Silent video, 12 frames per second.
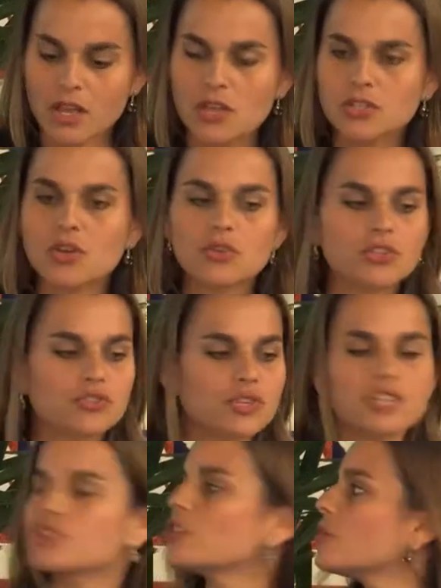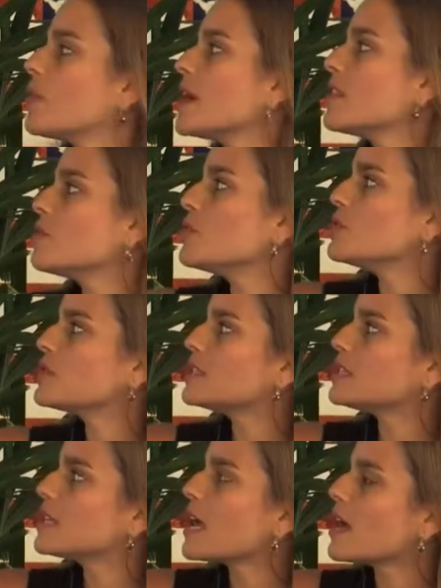So the traditional way that we used
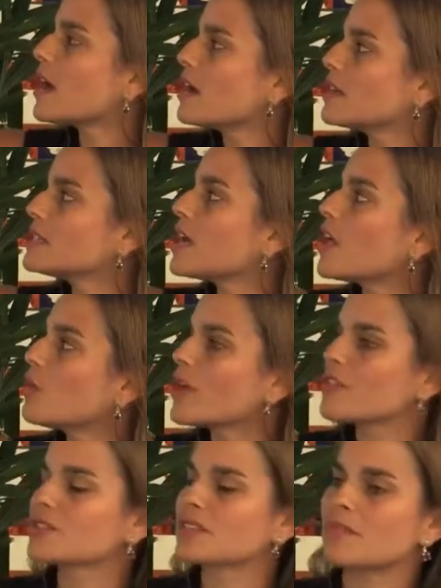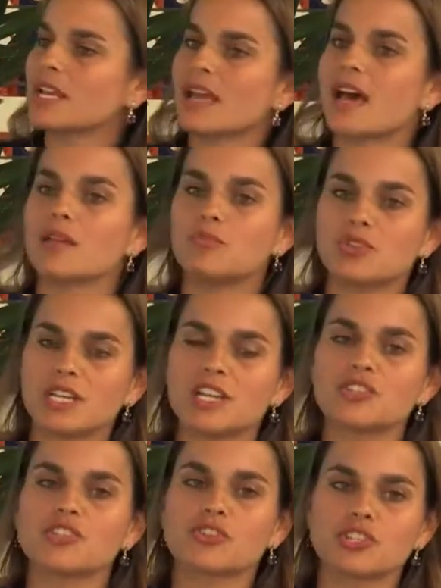to uh, tell whether somebody had a
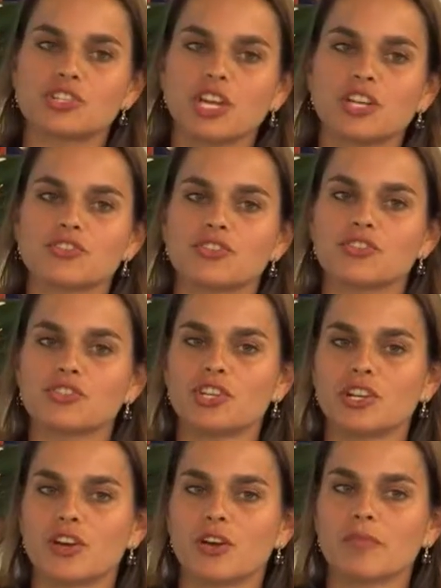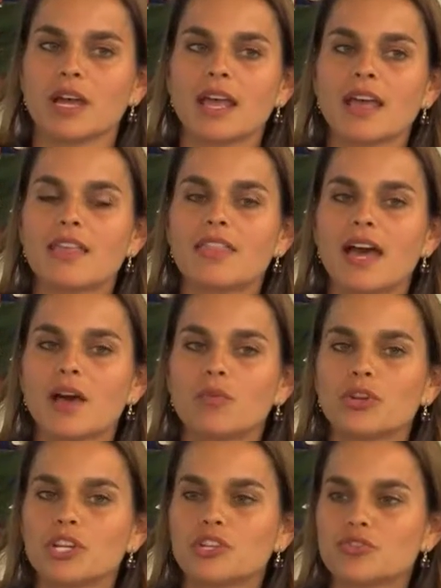mutation or a change in their genome that
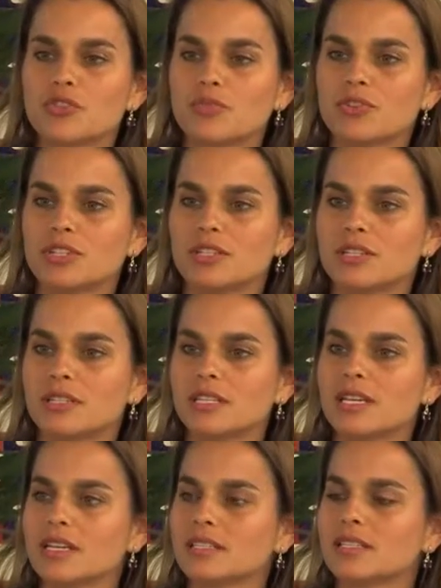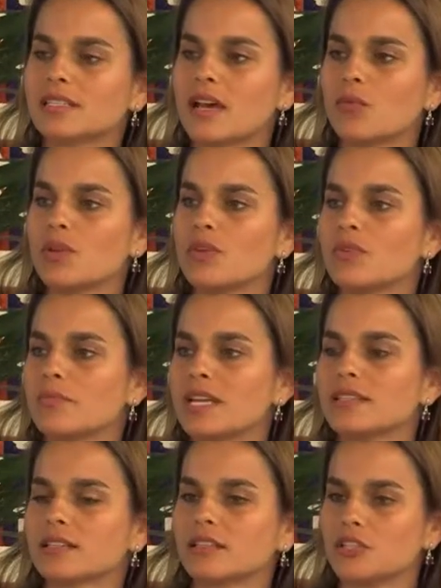would contribute to disease is that we would
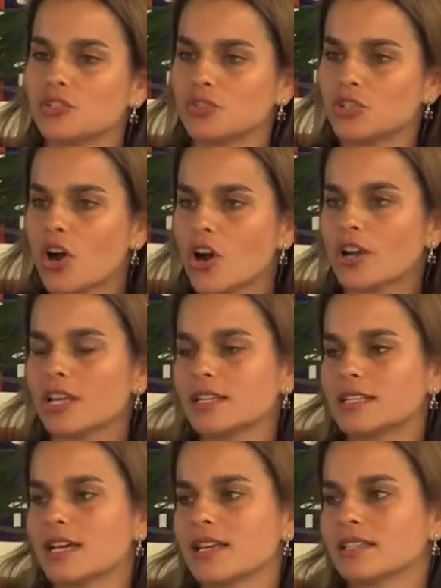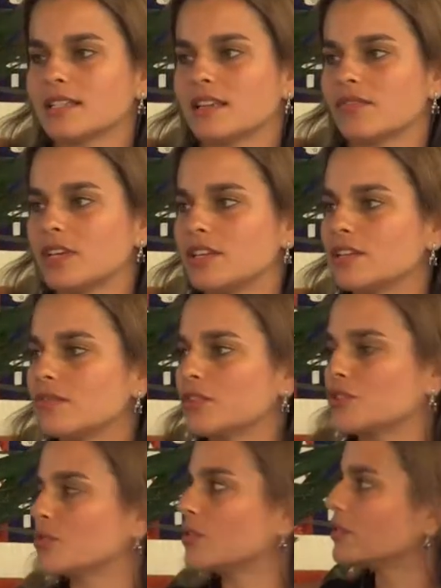basically do targeted testing of
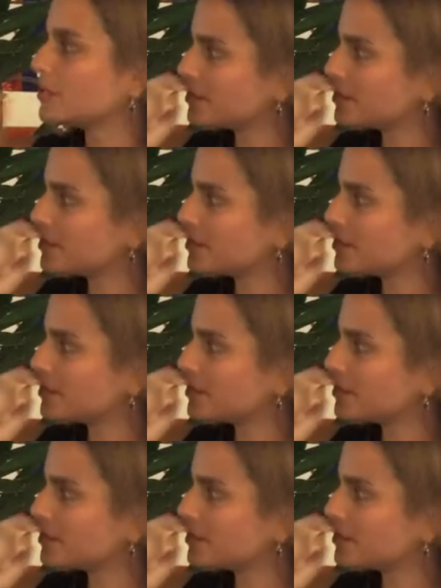individual,